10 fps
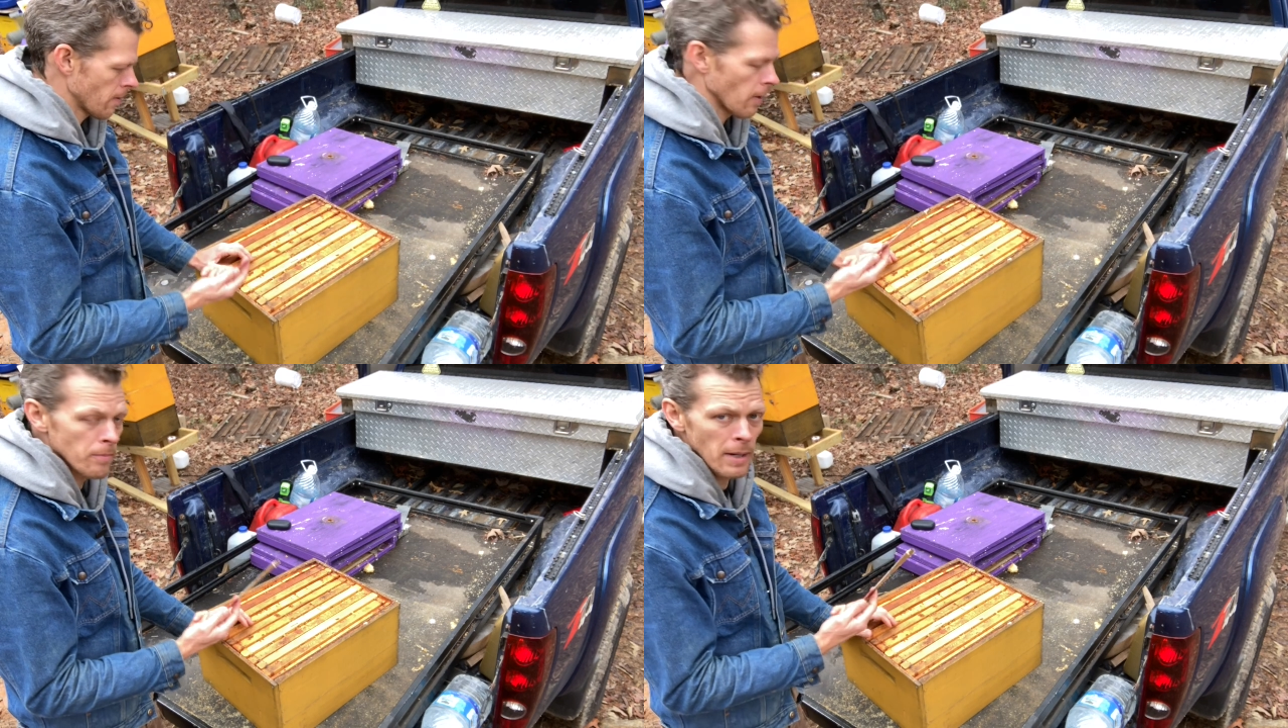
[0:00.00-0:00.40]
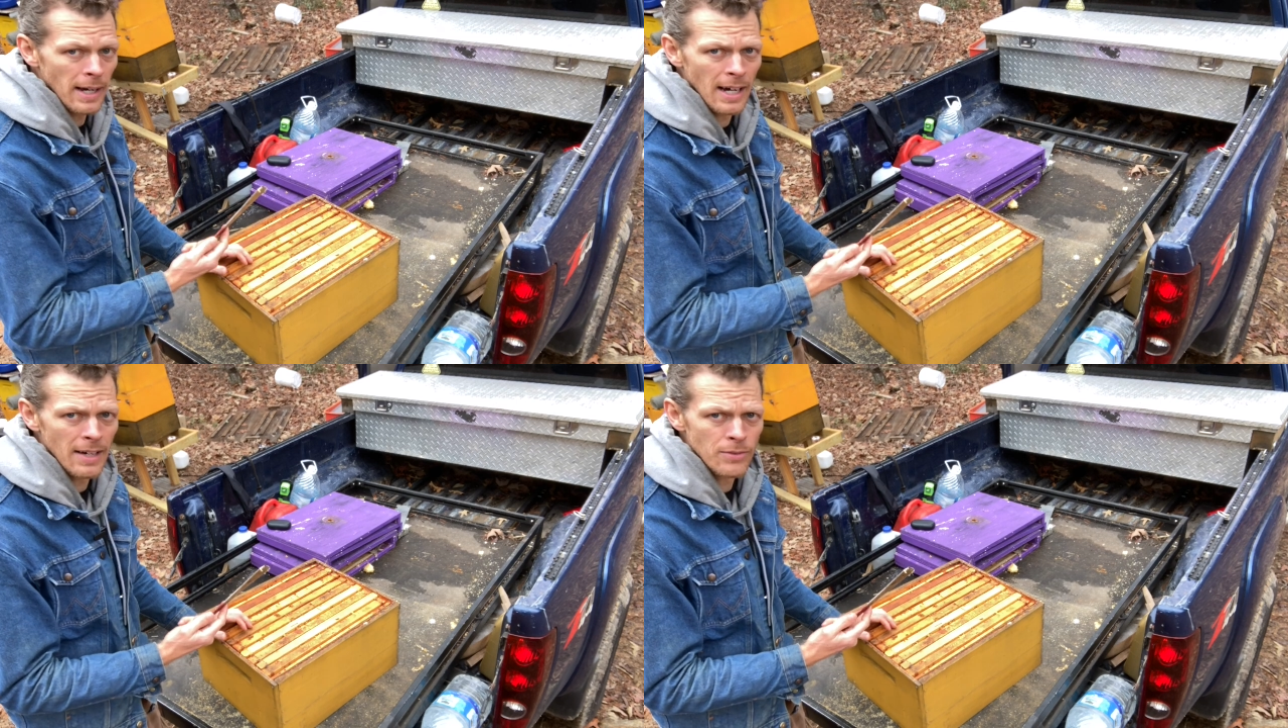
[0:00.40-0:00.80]
of my
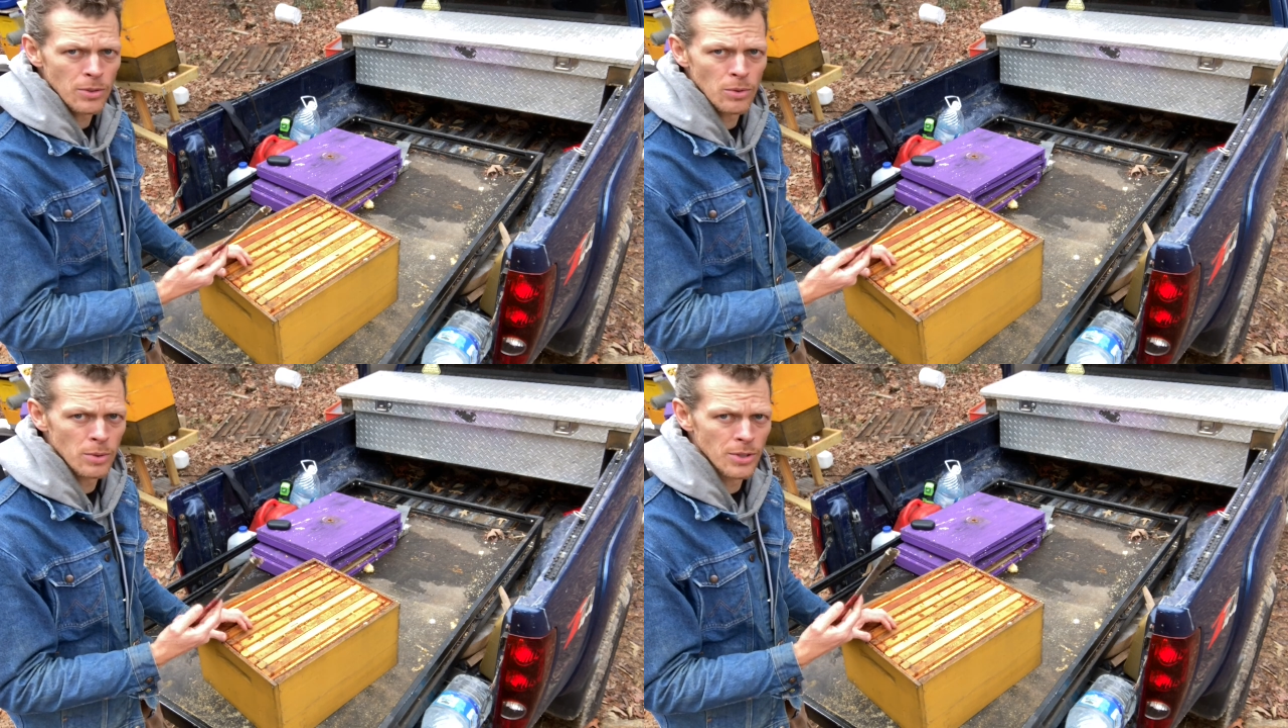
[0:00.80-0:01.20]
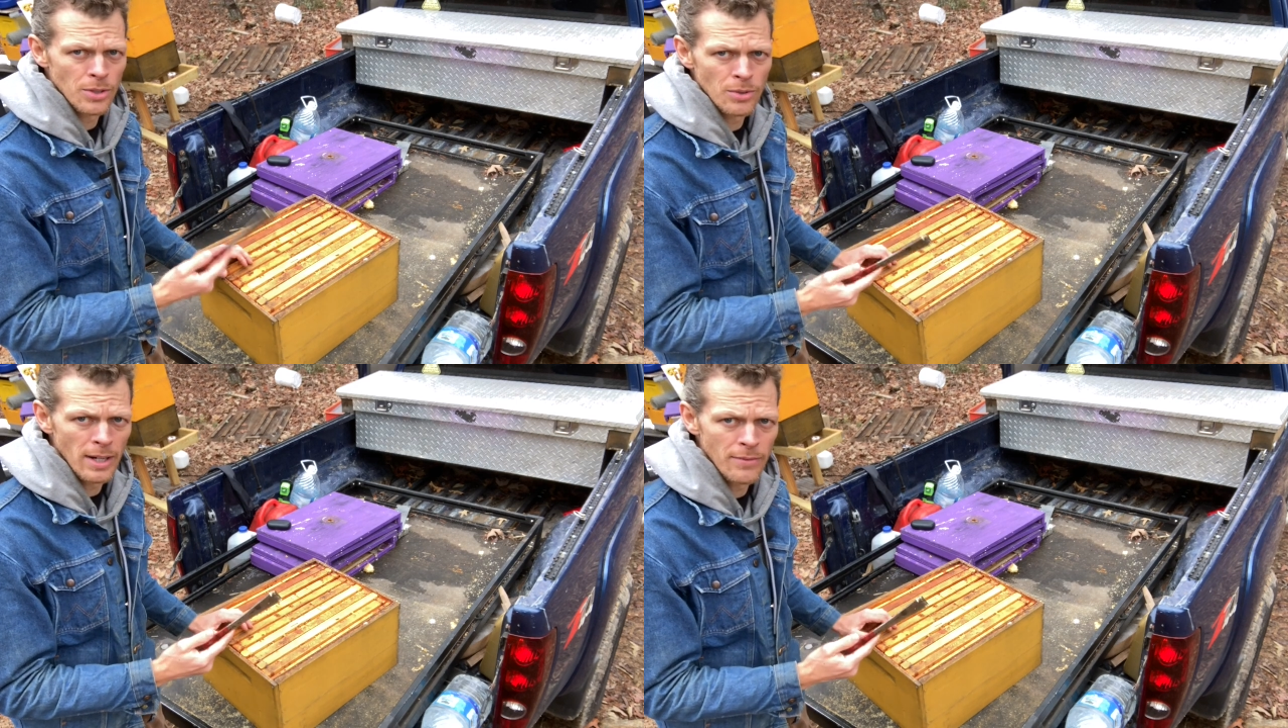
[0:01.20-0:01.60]
hive tool, which is
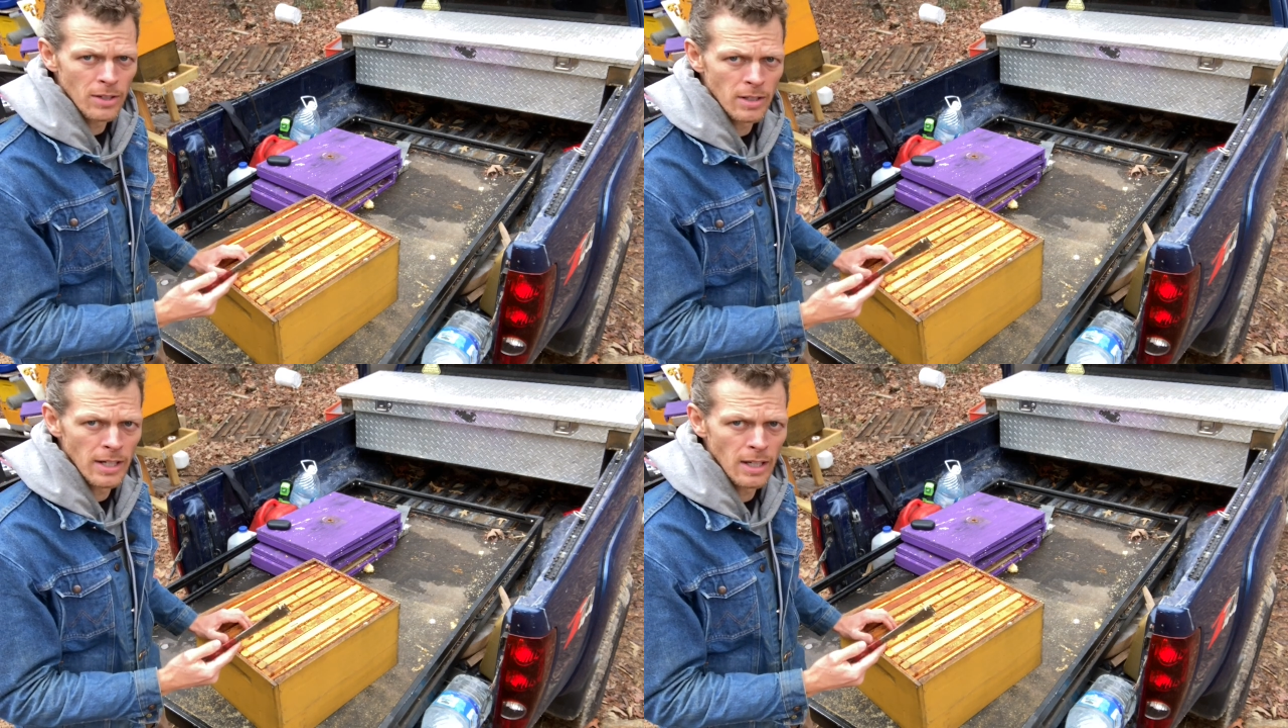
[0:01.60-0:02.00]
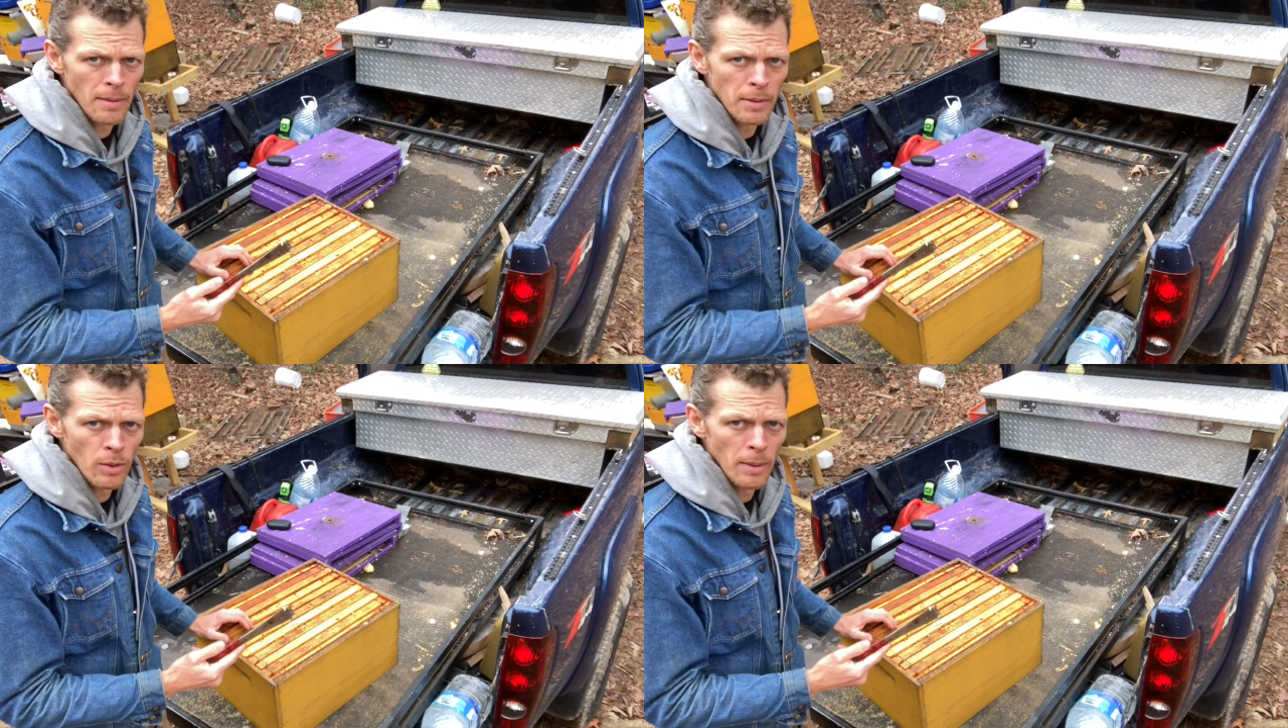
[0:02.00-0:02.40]
great for cleaning
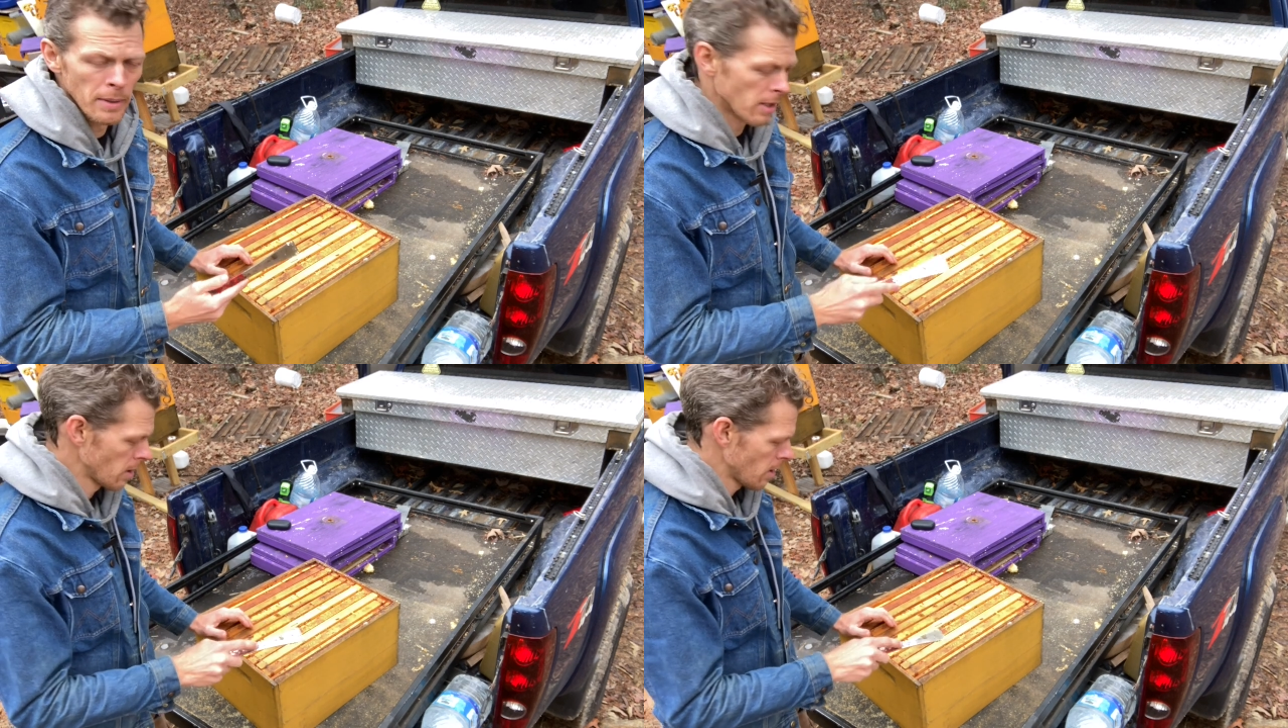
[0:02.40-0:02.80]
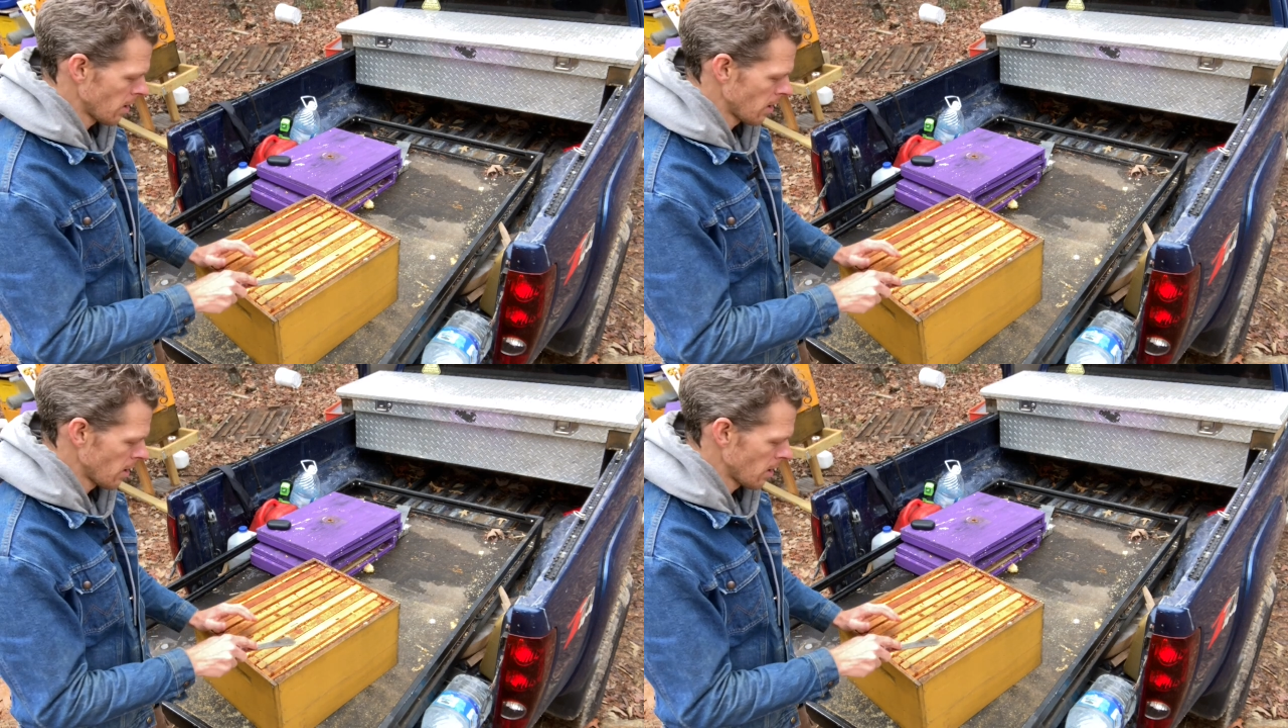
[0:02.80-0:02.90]
up equipment,